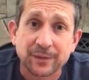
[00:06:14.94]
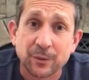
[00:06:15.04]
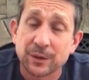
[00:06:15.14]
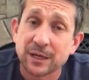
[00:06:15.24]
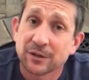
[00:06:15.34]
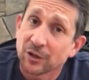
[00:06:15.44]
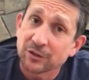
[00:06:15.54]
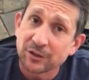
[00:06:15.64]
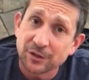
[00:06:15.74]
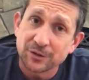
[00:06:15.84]
We are
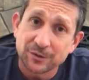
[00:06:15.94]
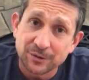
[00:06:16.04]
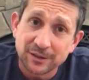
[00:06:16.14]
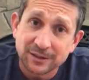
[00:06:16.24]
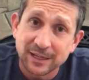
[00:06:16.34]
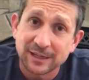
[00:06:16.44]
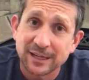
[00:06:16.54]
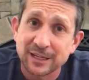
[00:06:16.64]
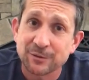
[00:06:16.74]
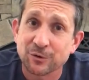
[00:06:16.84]
not going to get
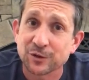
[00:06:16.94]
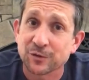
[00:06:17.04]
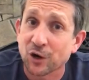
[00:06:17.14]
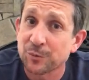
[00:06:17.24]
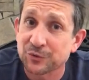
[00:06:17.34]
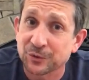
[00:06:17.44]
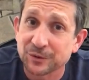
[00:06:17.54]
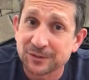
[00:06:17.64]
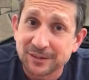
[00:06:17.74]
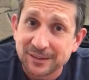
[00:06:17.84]
any awards for
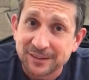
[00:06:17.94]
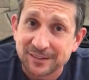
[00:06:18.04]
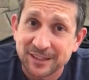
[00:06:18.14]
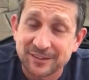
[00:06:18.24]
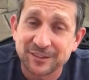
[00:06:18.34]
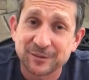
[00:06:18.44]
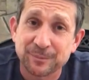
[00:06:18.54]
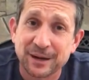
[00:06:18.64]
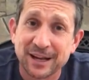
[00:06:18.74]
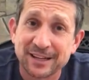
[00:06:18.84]
homeschool teachers,
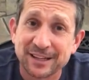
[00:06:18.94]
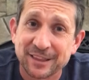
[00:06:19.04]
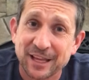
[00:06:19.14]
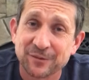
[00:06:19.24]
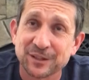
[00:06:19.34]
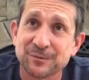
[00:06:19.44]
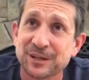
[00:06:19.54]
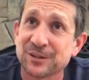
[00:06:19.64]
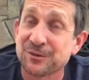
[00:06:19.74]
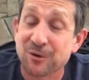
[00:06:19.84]
but thankfully we
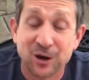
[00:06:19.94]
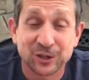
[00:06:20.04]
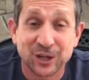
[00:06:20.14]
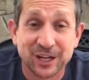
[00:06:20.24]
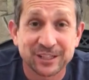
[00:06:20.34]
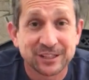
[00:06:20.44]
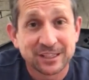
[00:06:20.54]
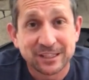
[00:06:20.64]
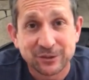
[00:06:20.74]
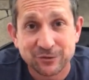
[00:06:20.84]
can do online
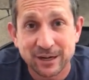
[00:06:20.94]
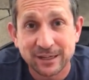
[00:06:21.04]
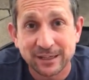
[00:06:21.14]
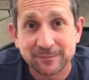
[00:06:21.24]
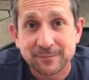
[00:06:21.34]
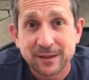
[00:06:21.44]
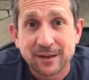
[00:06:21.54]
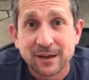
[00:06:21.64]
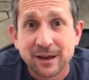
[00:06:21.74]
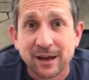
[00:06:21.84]
training.
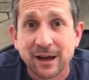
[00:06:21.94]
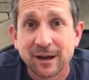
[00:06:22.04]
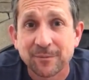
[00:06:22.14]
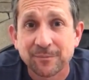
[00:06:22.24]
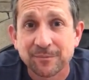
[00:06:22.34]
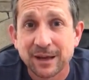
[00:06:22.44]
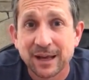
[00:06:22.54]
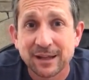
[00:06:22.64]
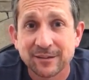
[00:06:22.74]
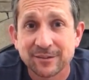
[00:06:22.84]

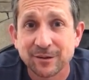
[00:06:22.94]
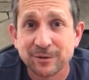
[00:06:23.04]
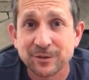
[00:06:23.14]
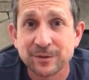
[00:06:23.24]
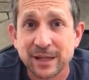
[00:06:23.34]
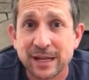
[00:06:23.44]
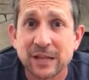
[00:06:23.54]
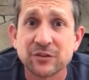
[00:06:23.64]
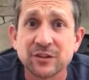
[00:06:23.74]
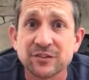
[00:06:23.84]
And so we're doing that.
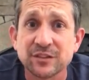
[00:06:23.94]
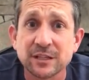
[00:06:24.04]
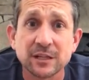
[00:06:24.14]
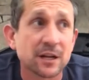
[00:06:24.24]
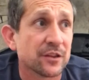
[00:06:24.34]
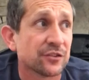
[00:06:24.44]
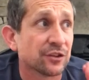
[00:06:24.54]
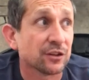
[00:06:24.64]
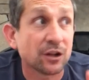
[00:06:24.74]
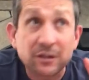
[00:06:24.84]
As you can see, none of the
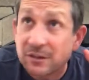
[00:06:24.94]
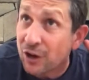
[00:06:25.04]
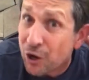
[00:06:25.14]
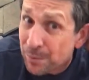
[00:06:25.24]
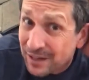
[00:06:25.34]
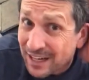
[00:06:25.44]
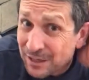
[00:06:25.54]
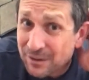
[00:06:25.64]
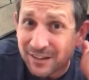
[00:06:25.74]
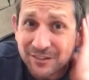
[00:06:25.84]
salons are open
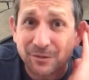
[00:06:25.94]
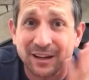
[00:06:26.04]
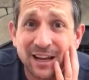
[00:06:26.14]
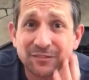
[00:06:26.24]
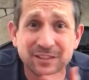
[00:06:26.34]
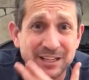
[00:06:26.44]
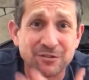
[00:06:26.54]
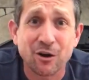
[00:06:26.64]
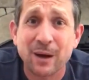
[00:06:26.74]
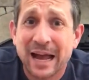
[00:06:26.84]
anywhere, so I have to
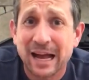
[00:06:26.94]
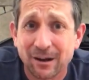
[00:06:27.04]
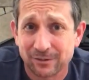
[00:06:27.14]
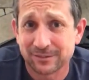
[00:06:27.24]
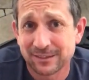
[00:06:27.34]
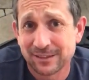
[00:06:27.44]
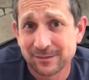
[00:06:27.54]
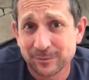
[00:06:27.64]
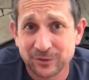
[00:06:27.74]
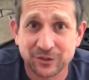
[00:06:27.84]
grow out,
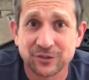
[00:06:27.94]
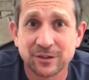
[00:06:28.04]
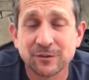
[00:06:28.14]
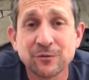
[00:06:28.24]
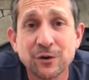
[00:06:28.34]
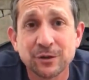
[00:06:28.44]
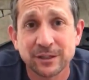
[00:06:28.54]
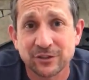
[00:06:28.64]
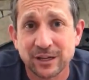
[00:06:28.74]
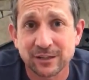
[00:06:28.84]
which is really
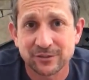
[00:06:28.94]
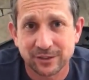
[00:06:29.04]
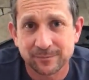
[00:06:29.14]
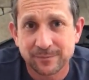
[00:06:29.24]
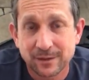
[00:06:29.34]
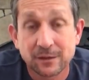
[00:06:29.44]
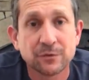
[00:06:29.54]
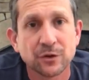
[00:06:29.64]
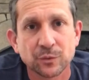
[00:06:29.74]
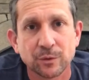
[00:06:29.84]
challenging.
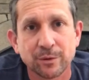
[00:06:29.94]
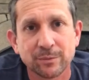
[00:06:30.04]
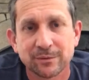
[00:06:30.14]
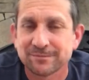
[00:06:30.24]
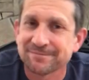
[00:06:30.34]
First world problem.